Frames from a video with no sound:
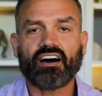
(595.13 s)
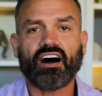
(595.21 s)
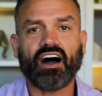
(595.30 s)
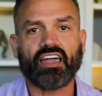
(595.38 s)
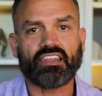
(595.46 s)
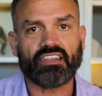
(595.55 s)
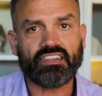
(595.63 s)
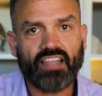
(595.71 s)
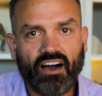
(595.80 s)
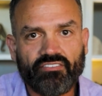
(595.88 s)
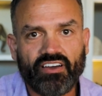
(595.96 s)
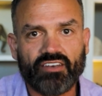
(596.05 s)
I
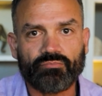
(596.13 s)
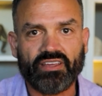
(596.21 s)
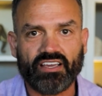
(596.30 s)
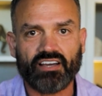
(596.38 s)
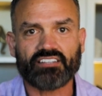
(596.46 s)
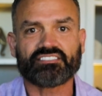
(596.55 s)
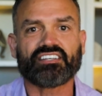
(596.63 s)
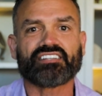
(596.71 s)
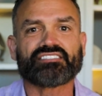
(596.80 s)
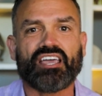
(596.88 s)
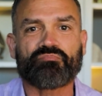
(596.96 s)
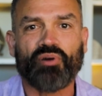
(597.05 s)
love it because it
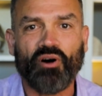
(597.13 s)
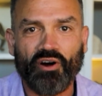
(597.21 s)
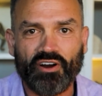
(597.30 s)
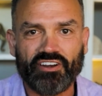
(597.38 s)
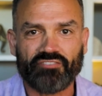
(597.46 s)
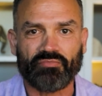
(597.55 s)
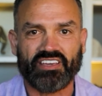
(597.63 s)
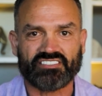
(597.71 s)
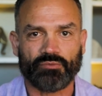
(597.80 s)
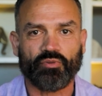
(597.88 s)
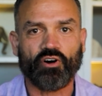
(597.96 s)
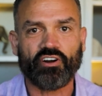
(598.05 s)
is a part of me, it's
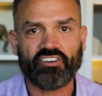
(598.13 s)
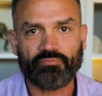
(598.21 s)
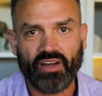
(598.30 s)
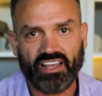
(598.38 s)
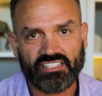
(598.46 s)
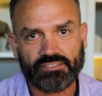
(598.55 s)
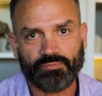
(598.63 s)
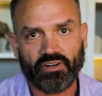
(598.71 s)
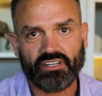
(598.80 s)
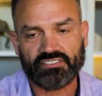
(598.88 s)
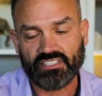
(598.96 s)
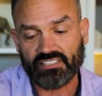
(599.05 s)
a part of my
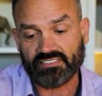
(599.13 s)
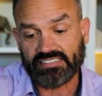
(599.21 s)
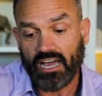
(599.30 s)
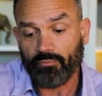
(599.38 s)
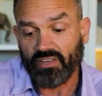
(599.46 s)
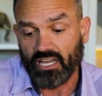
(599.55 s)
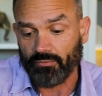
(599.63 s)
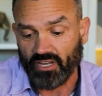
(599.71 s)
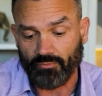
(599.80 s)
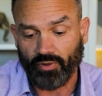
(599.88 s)
experience, and it's now becoming a